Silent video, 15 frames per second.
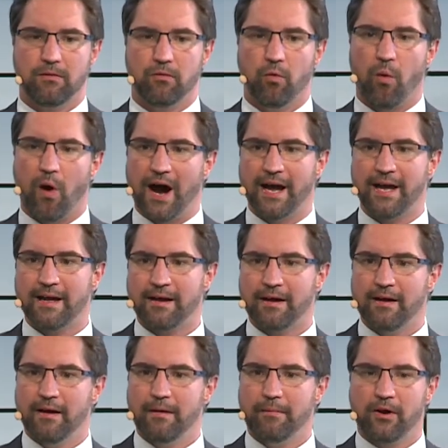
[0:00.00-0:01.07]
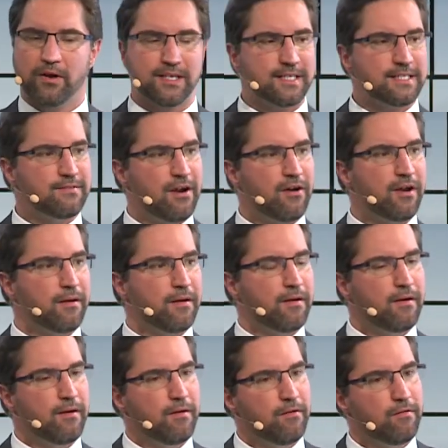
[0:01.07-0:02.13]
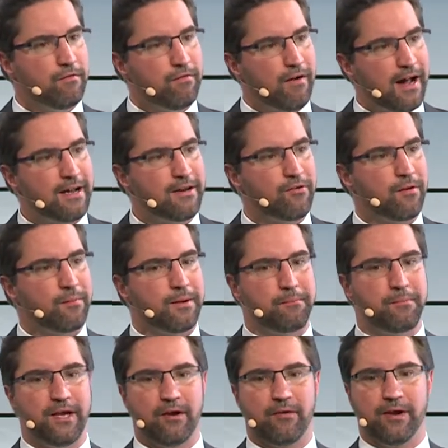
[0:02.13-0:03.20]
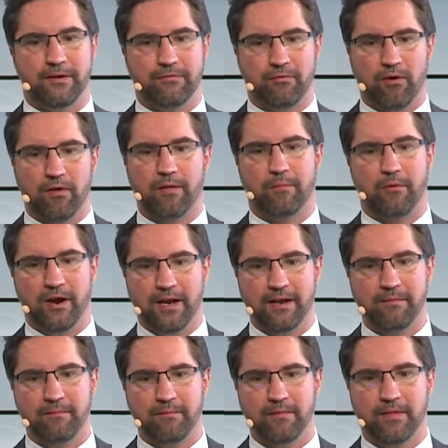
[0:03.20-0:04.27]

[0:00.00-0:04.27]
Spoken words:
Why? Because that's a very vulnerable period for the brain.